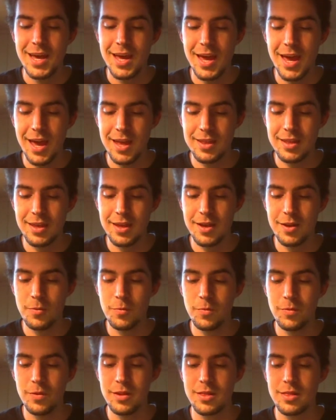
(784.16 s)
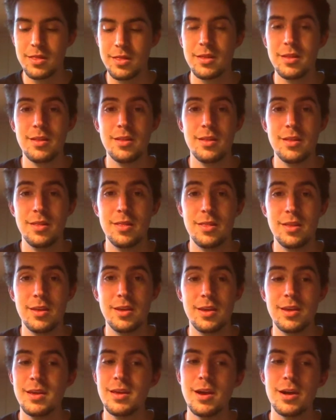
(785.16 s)
And then with
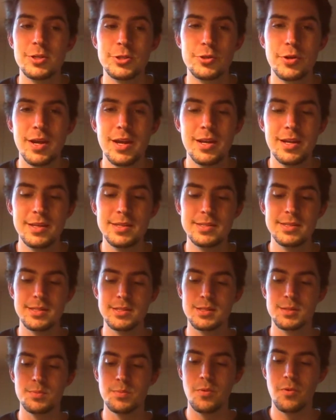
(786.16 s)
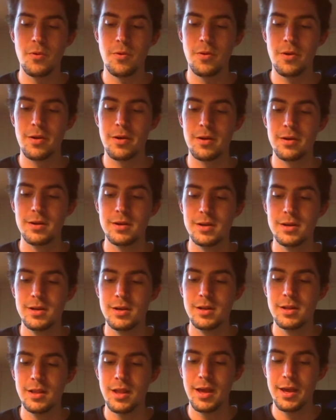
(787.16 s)
the Atreides, it's more
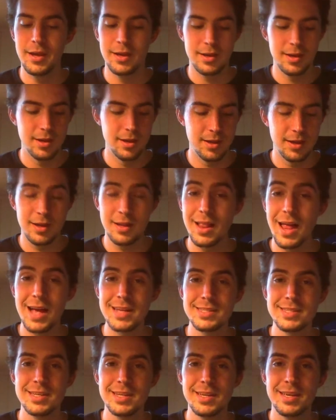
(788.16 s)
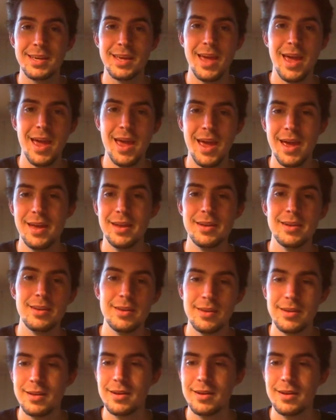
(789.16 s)
like classic and